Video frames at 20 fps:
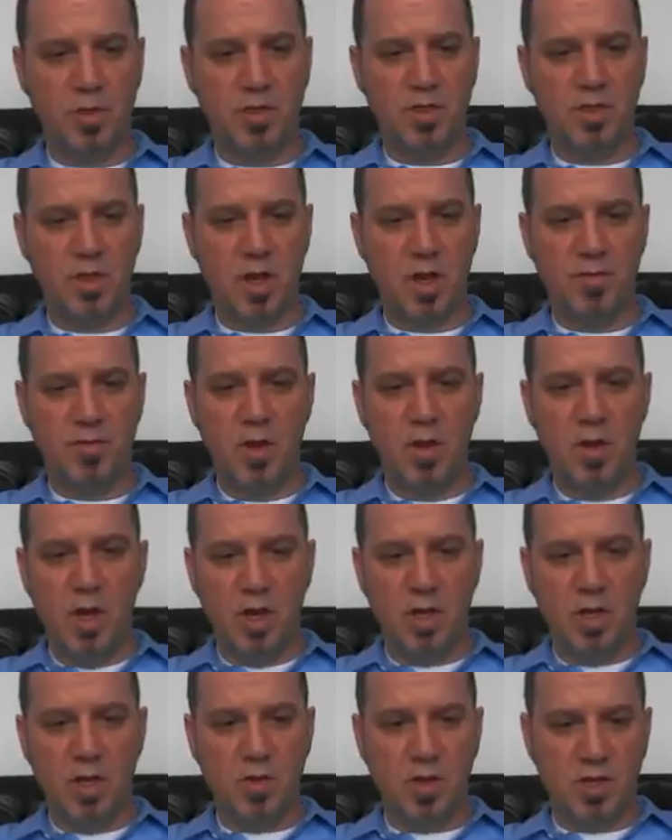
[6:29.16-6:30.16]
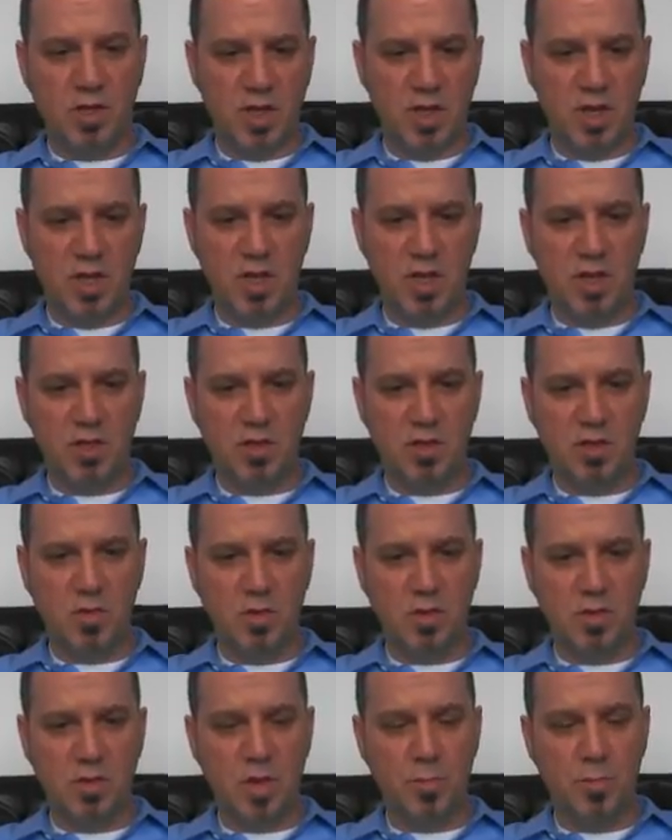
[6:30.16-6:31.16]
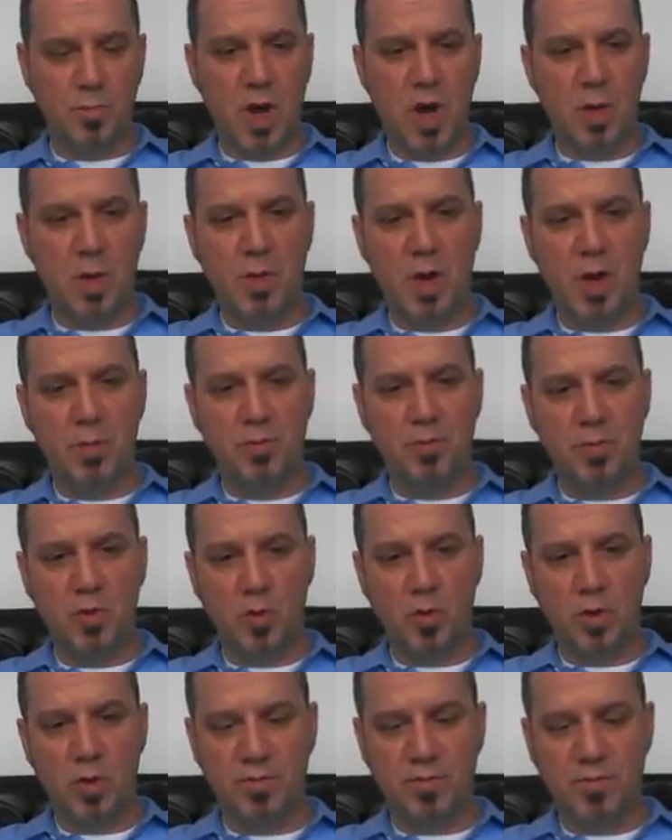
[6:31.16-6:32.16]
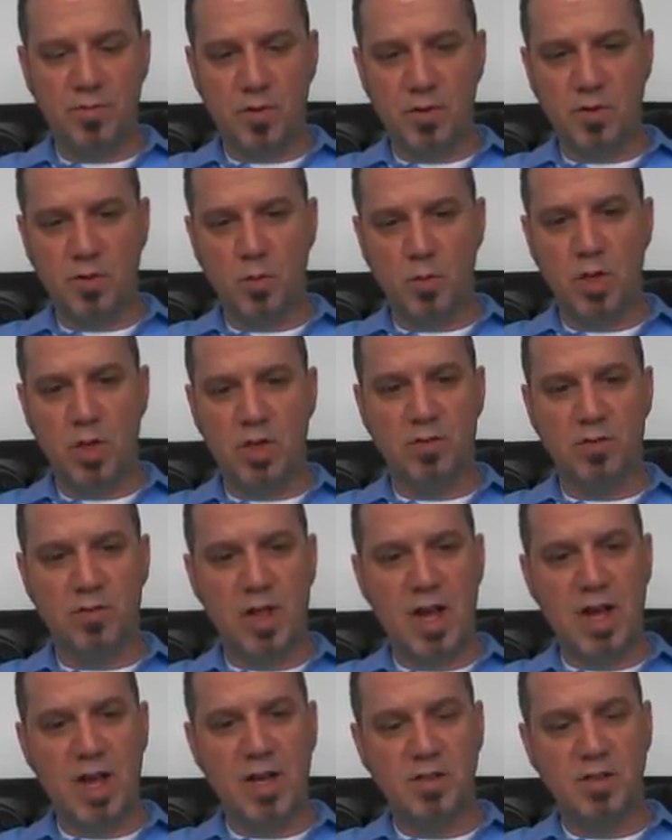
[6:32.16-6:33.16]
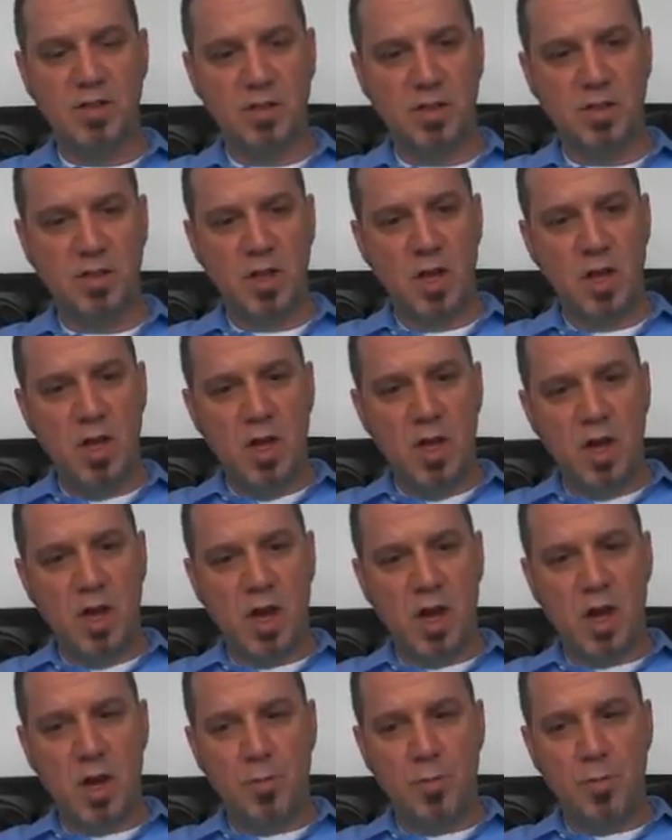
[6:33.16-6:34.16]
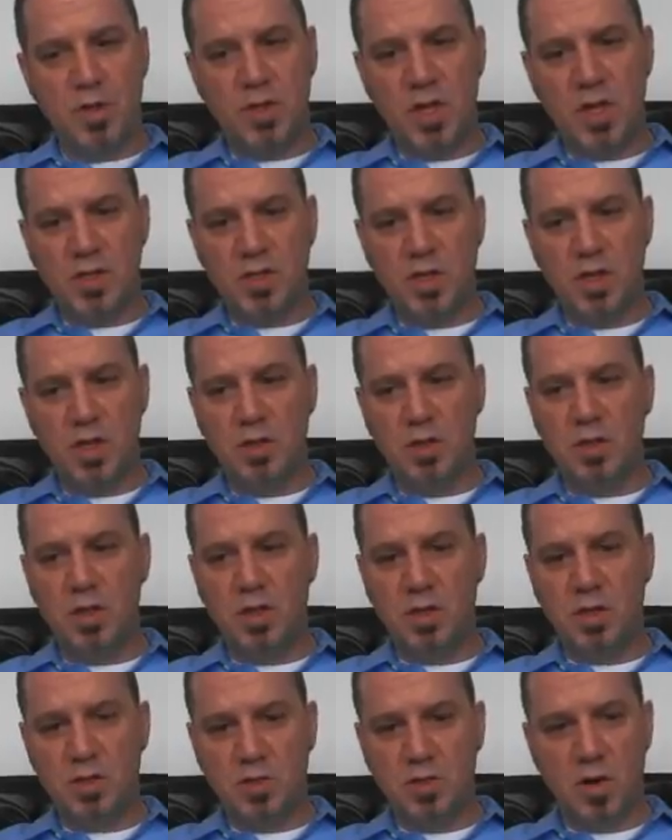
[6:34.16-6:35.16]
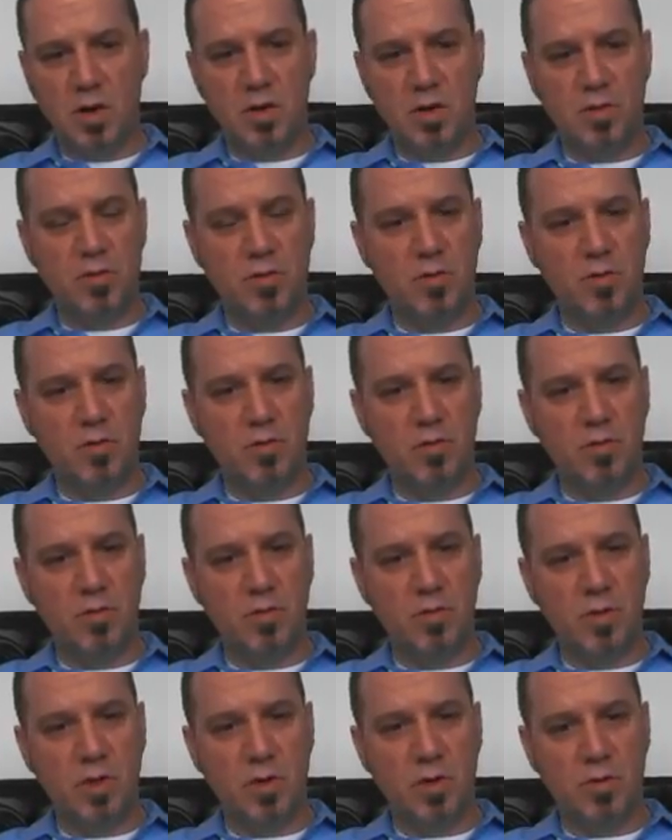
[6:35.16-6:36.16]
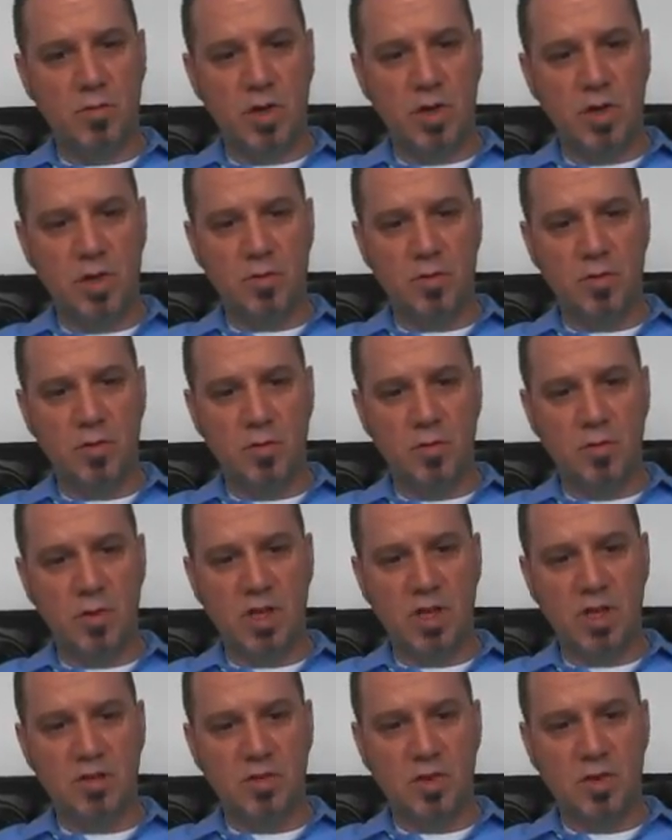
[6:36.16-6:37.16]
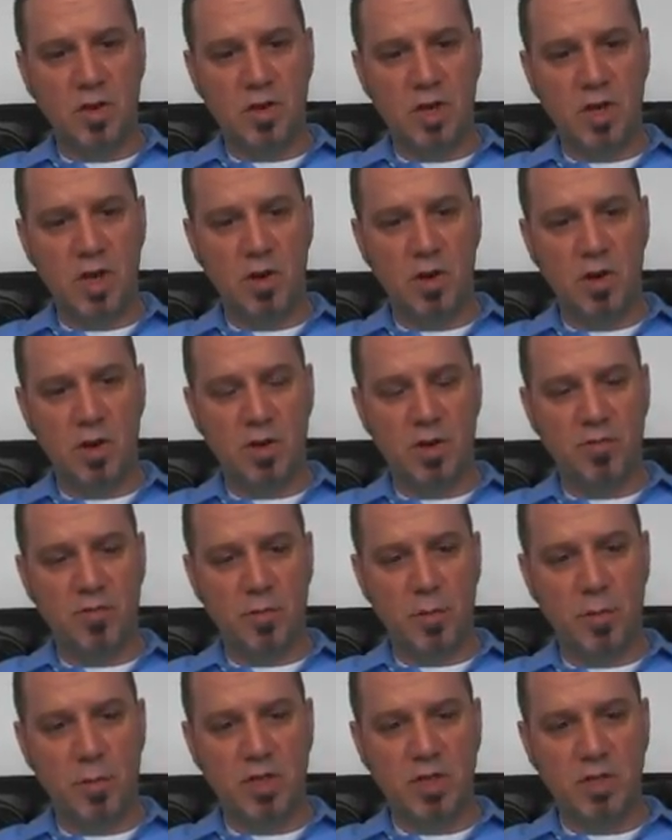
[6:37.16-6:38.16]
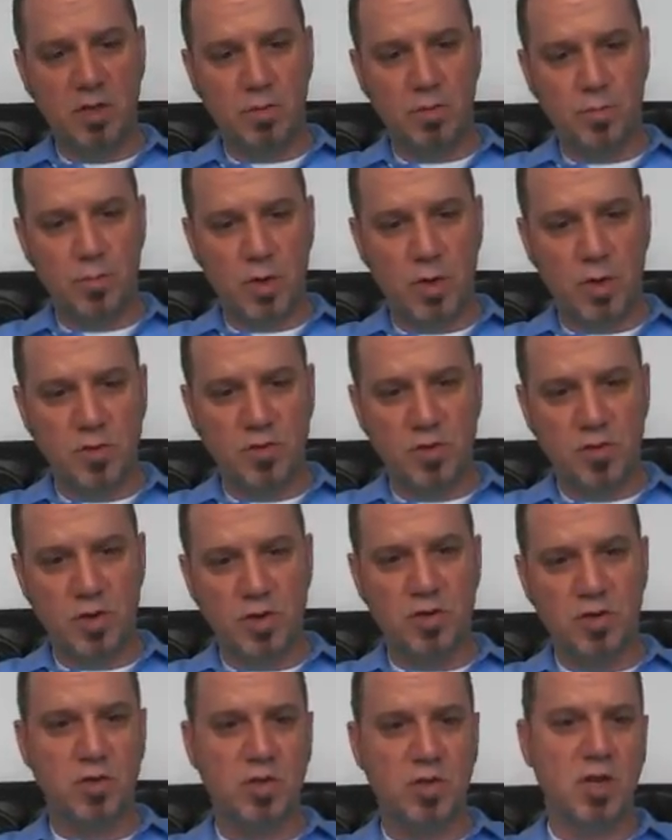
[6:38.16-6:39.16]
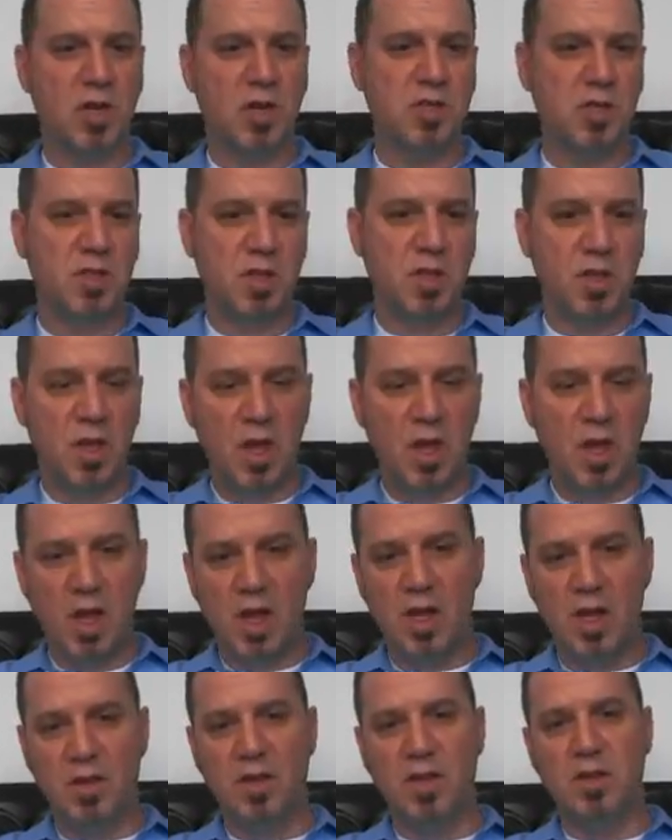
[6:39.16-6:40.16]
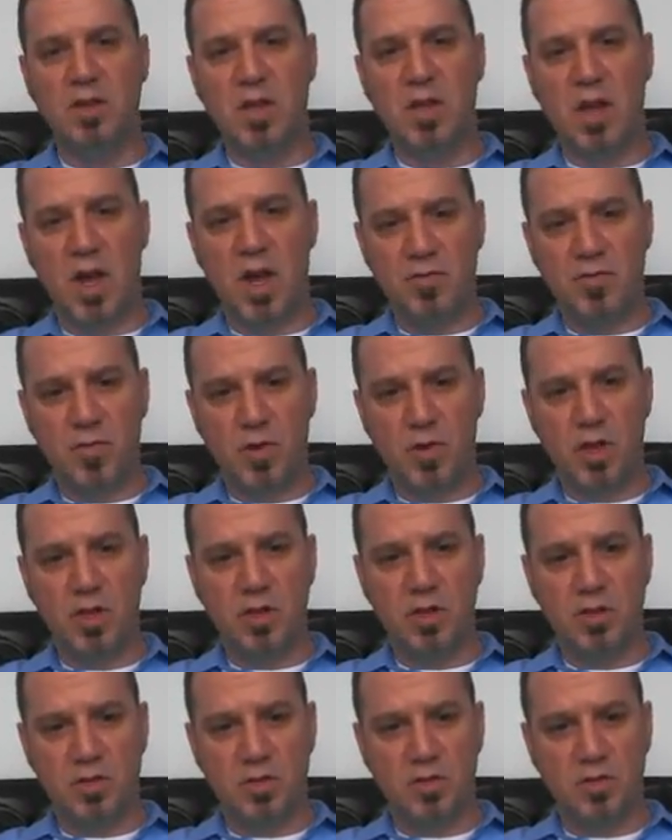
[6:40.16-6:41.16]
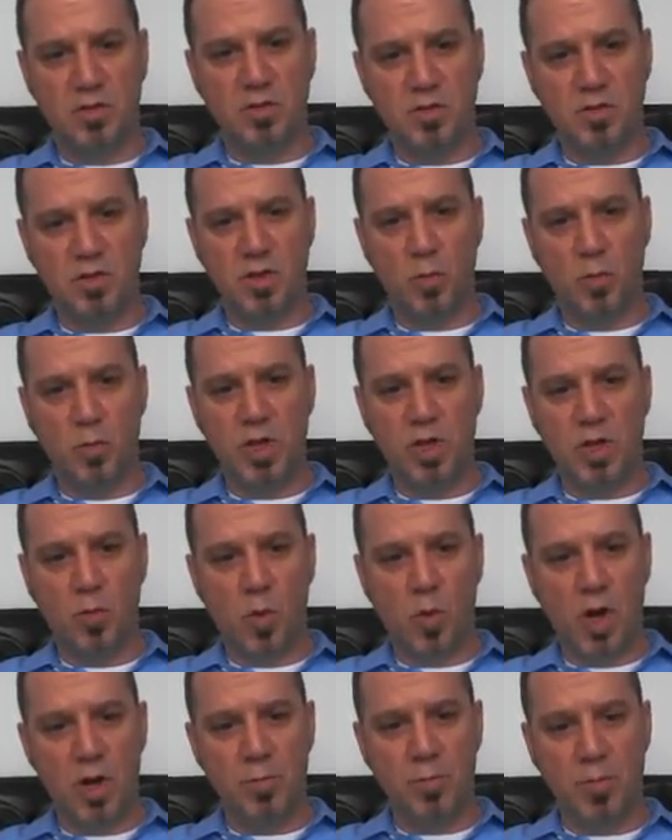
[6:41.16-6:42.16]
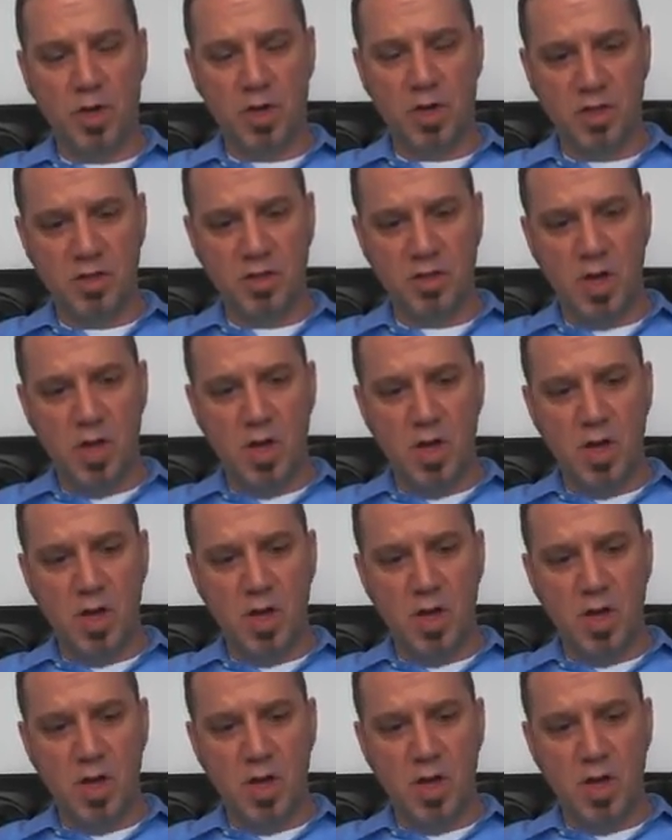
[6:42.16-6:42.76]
of the stuff, addressing the issues that pop up during the first week of classes. But that's it. Get started through, reading through to get started here, information, poster introduction, and then dive right into week 1, because